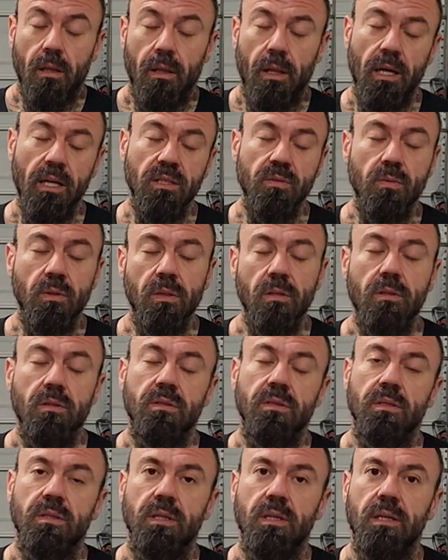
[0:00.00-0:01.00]
That's one of
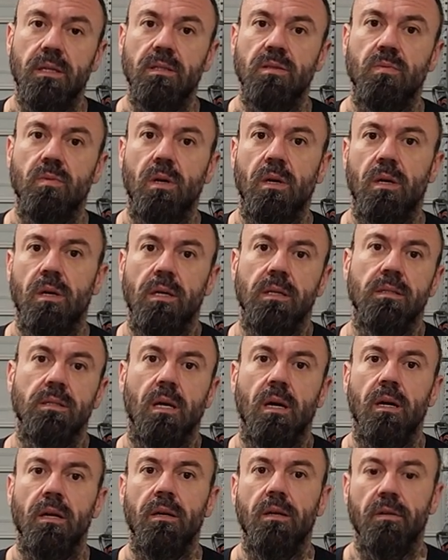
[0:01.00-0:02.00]
those things where it's
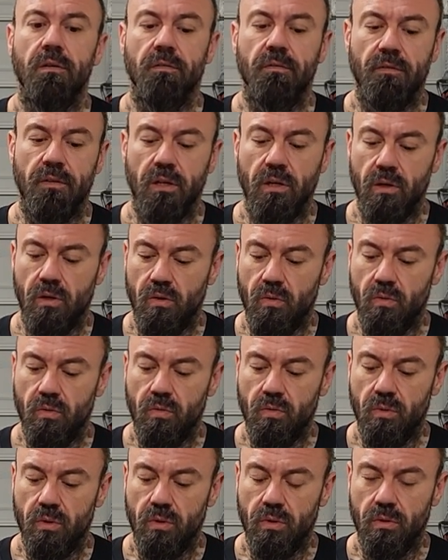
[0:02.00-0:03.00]
kind of, you
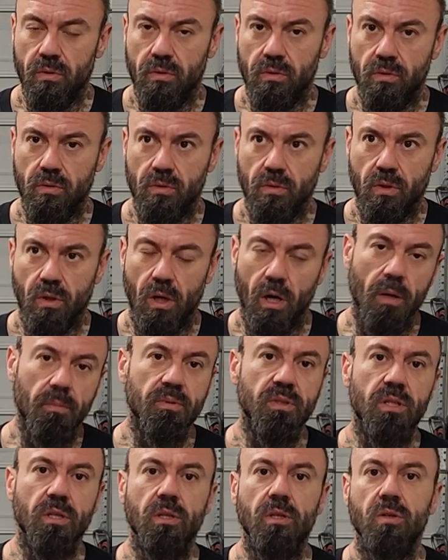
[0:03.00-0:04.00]
know,
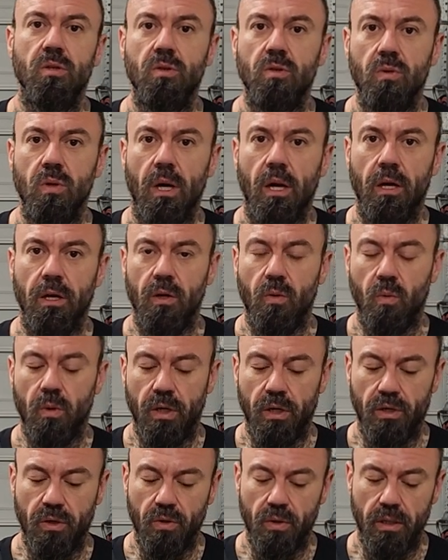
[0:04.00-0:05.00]
up to you how you
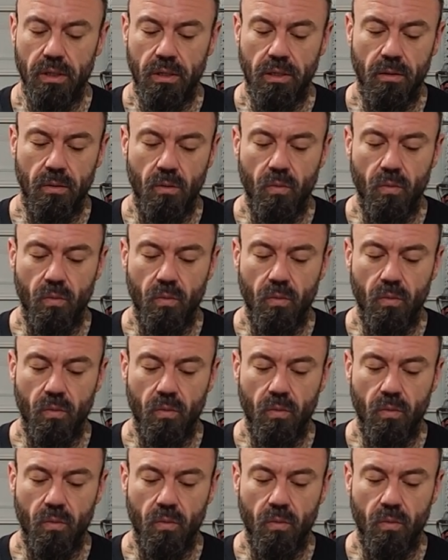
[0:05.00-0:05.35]
want to do it.